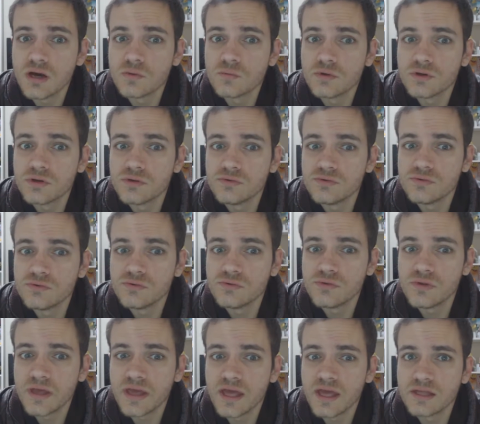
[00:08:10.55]
I want to
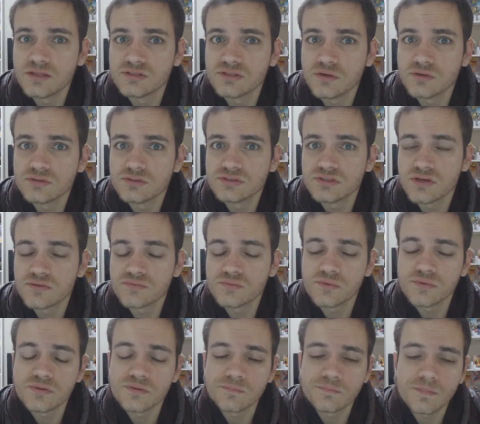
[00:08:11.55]
do the hands-on stuff
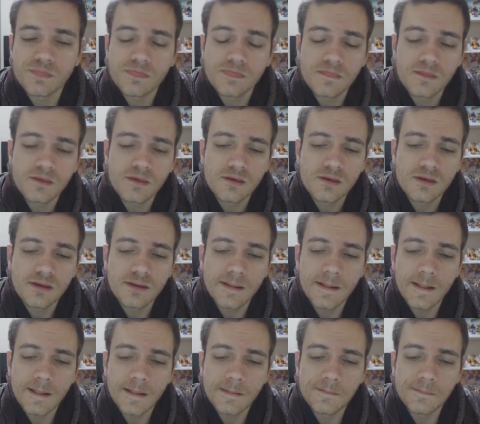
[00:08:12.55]
with them,
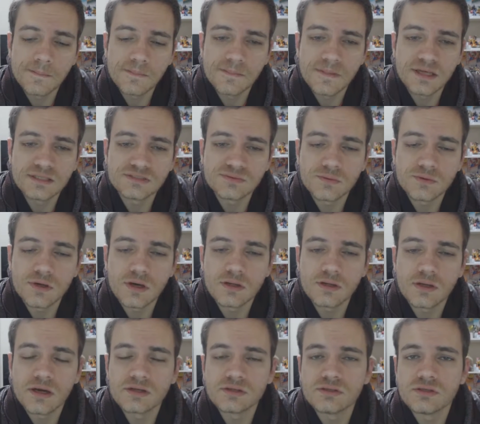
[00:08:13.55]
and that's what I
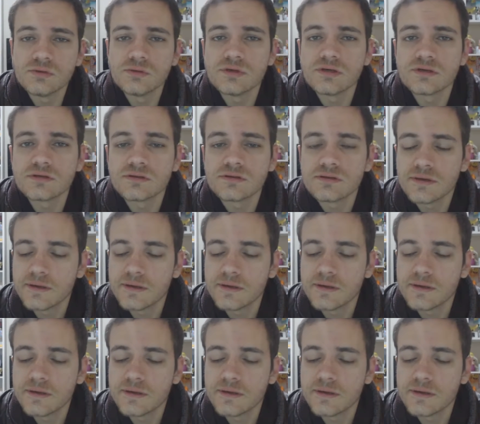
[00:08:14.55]
like doing.